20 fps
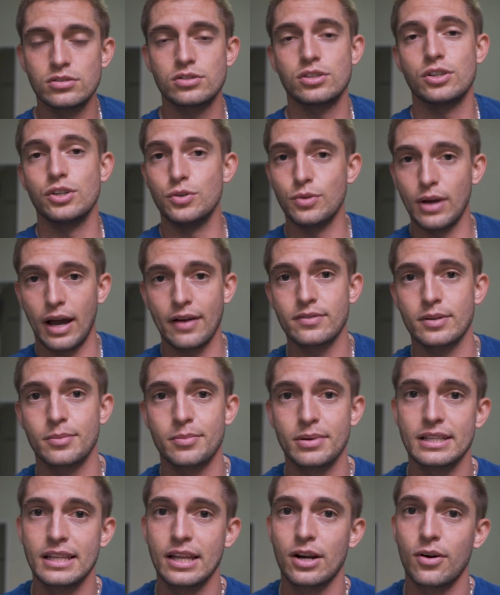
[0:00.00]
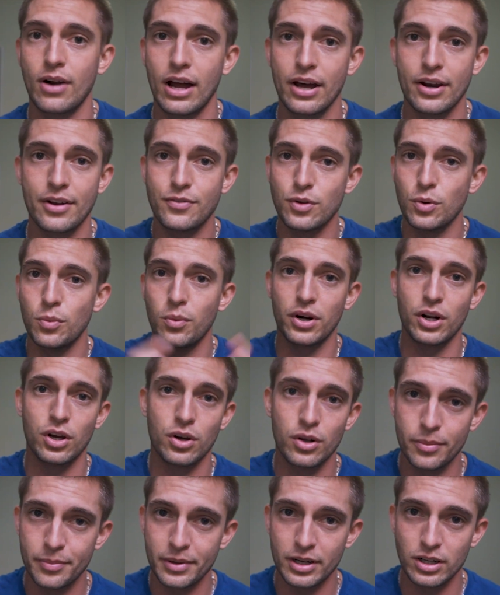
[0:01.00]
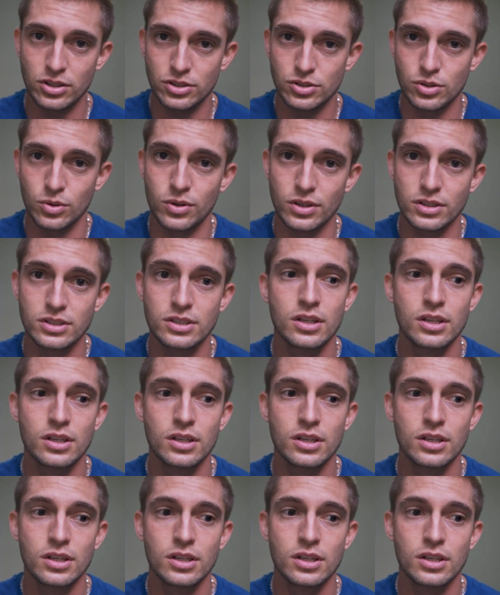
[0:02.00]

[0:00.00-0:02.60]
So you have to bring that around if you wanna go to bigger stores.